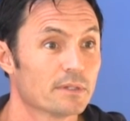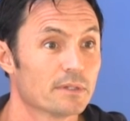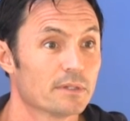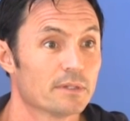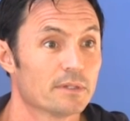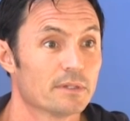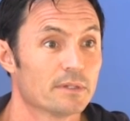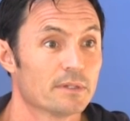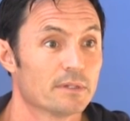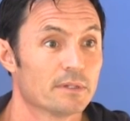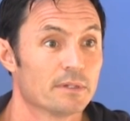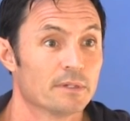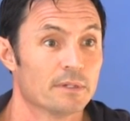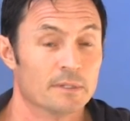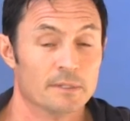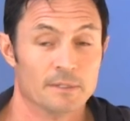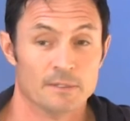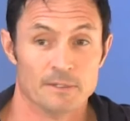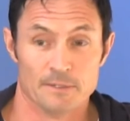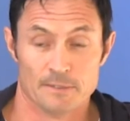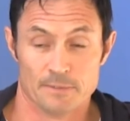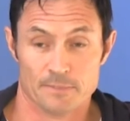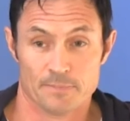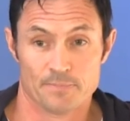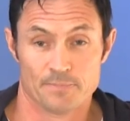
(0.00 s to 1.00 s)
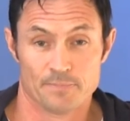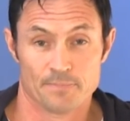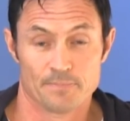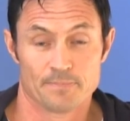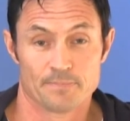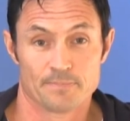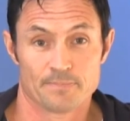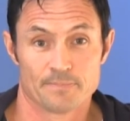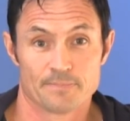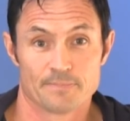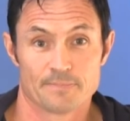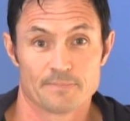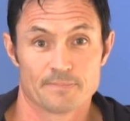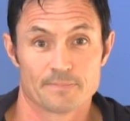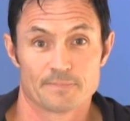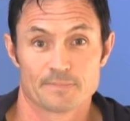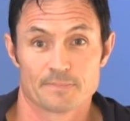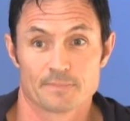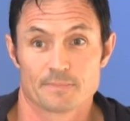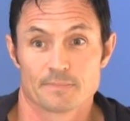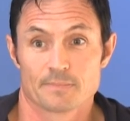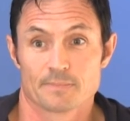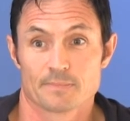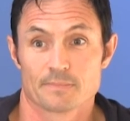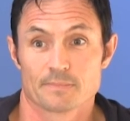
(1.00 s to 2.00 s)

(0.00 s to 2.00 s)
(silence)